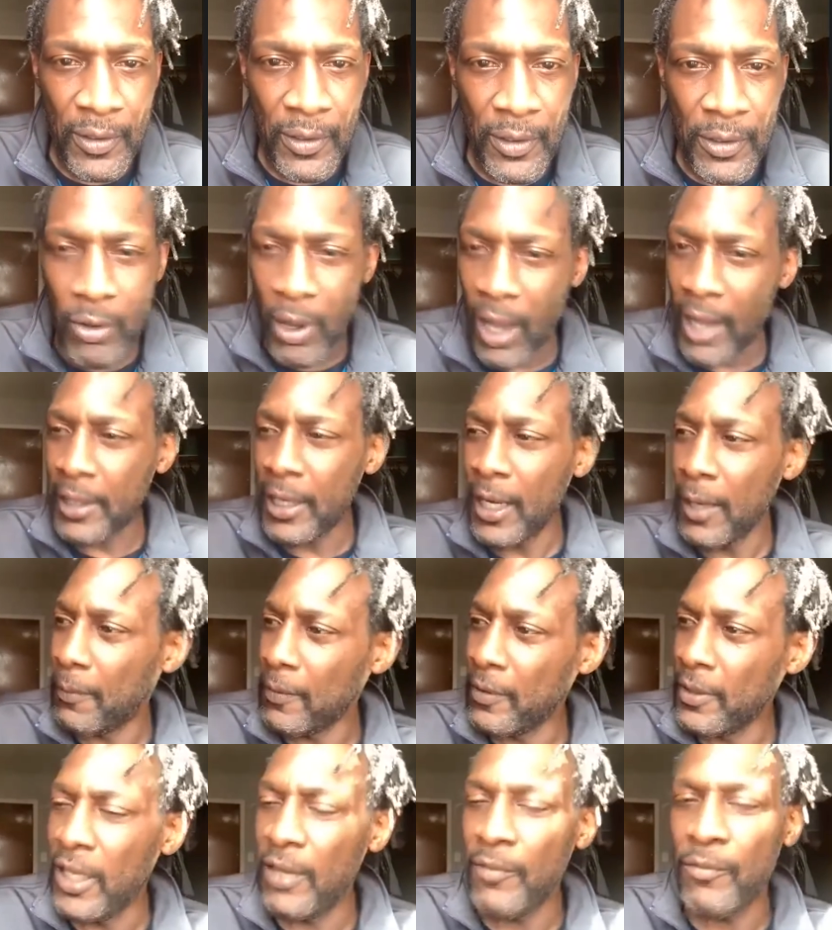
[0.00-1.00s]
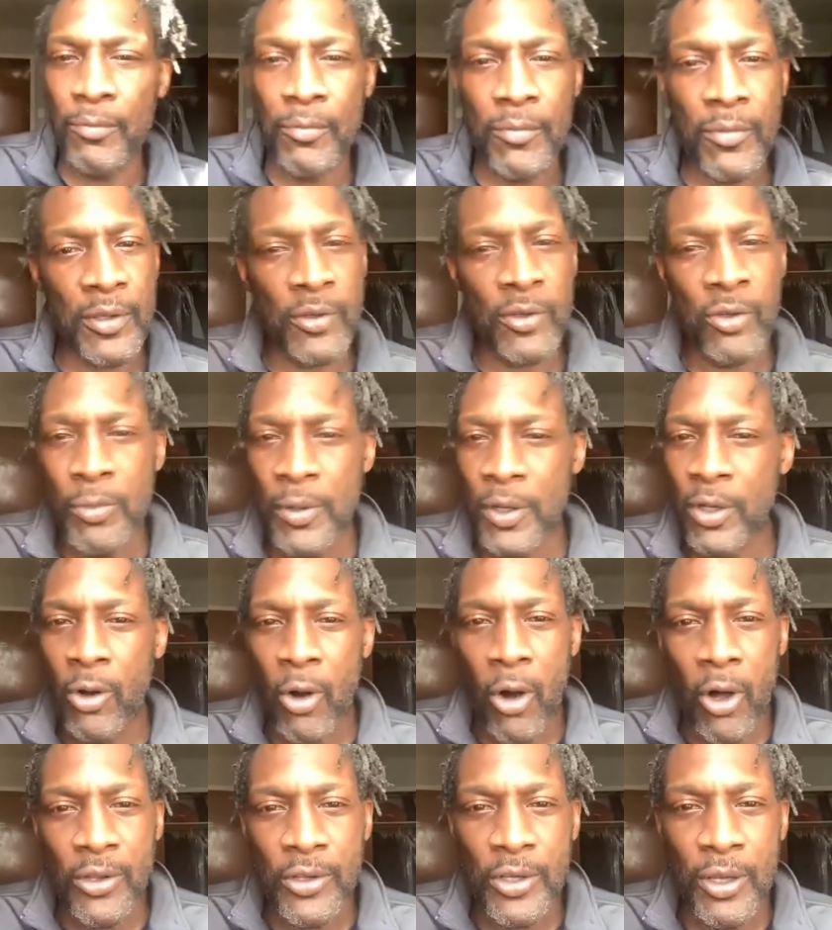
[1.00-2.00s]
Yo, I can't believe you've been
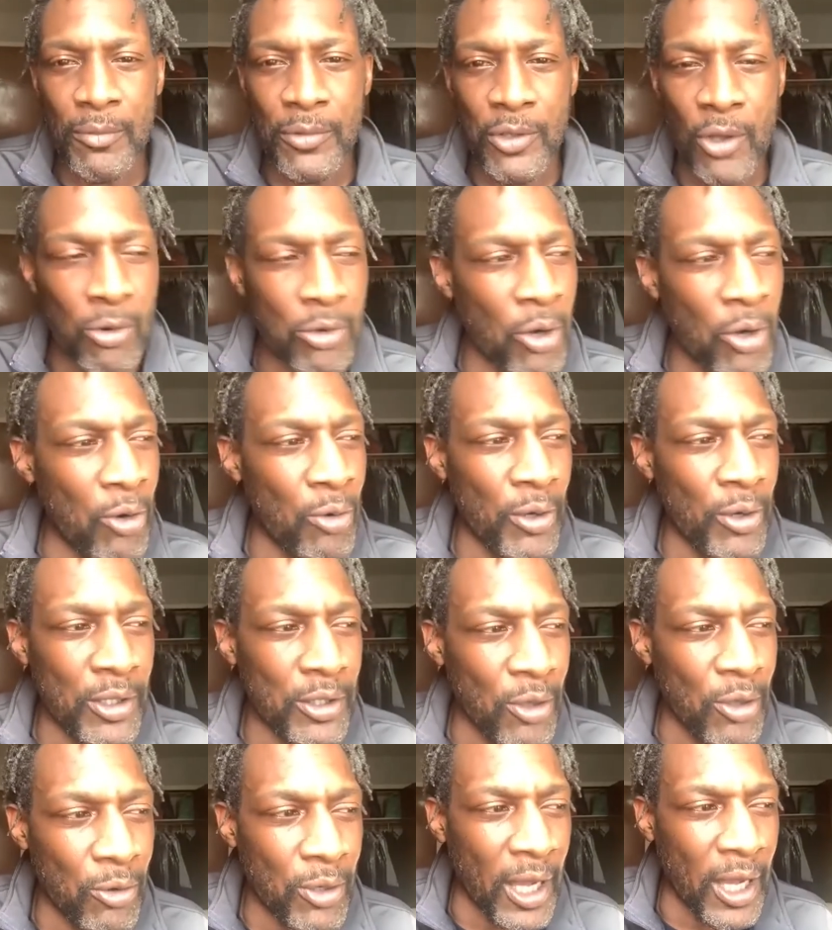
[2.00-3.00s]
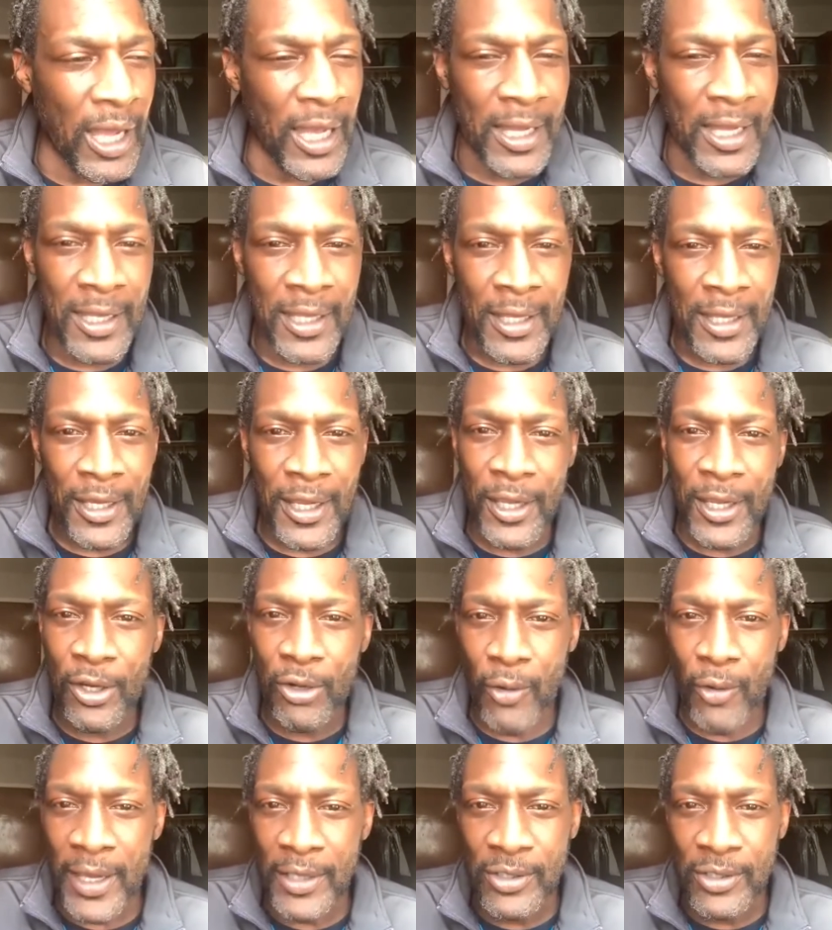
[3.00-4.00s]
calling them Loco and Loca and
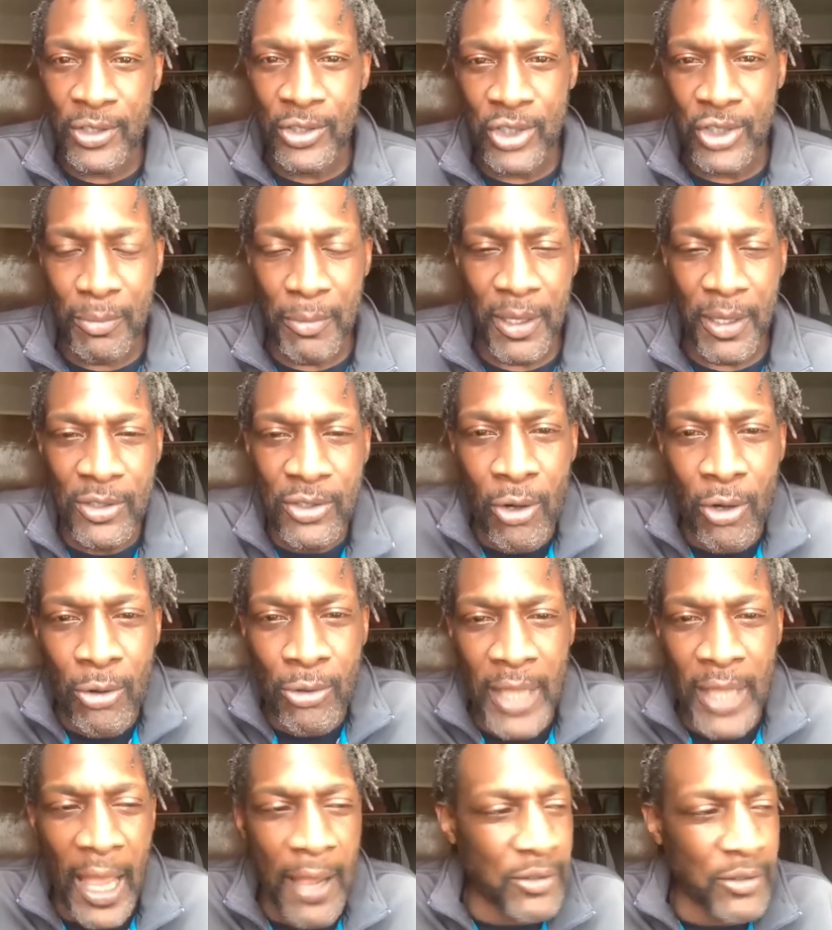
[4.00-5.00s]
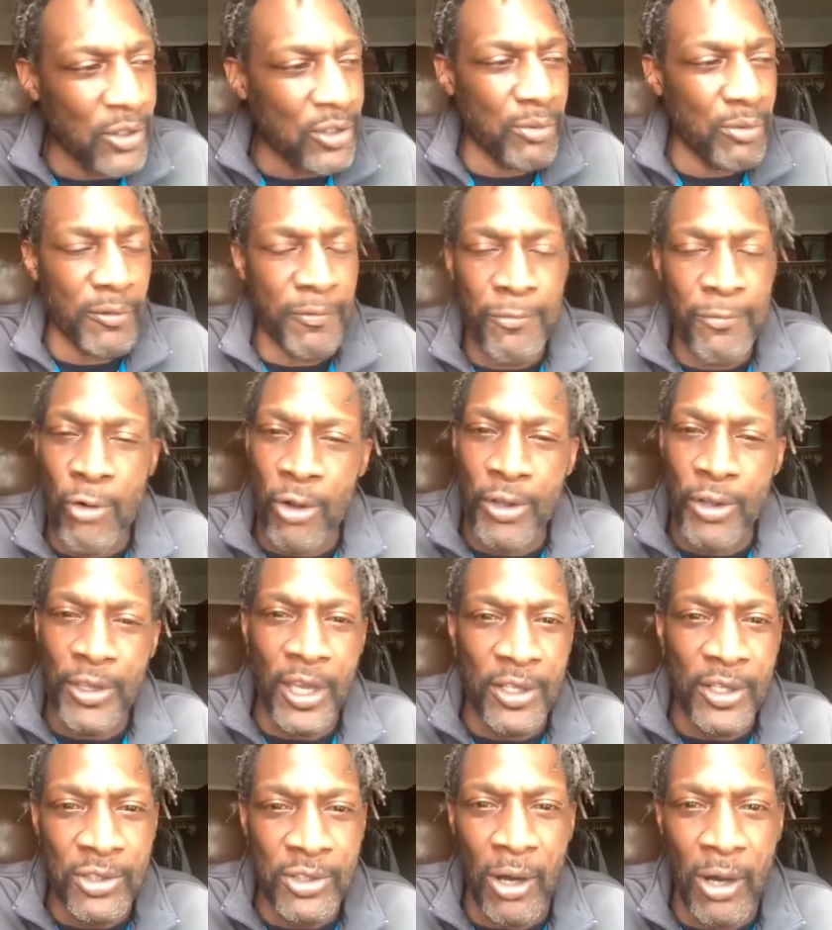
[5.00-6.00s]
Crazy Jimmy his whole life since he was four
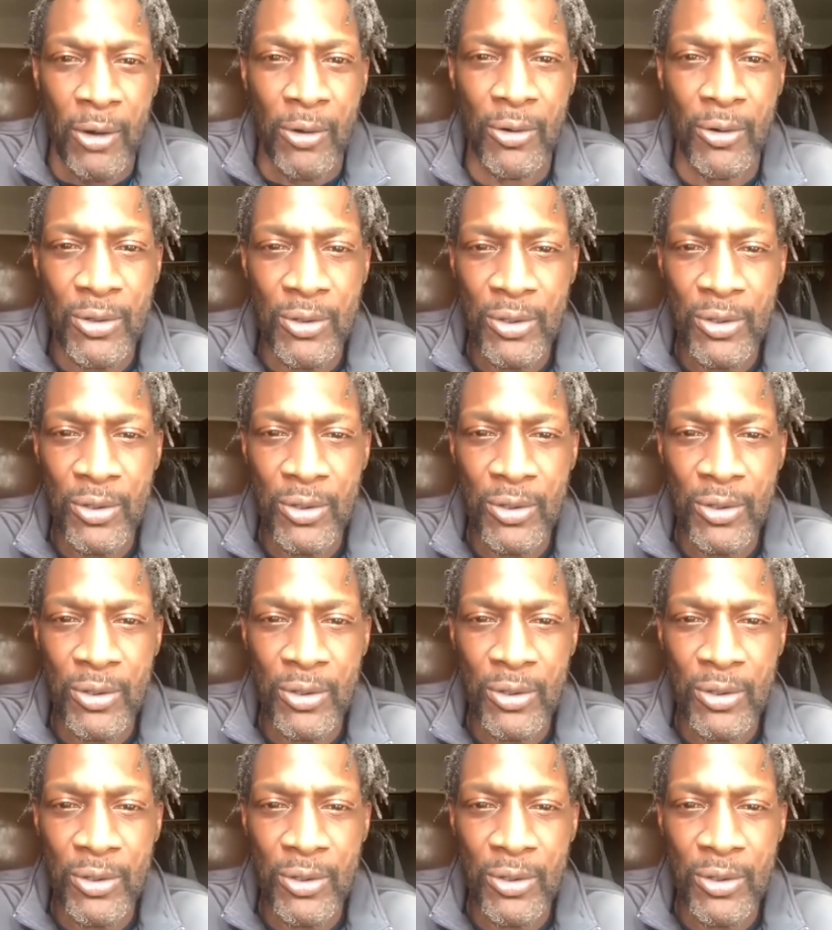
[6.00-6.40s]
years old.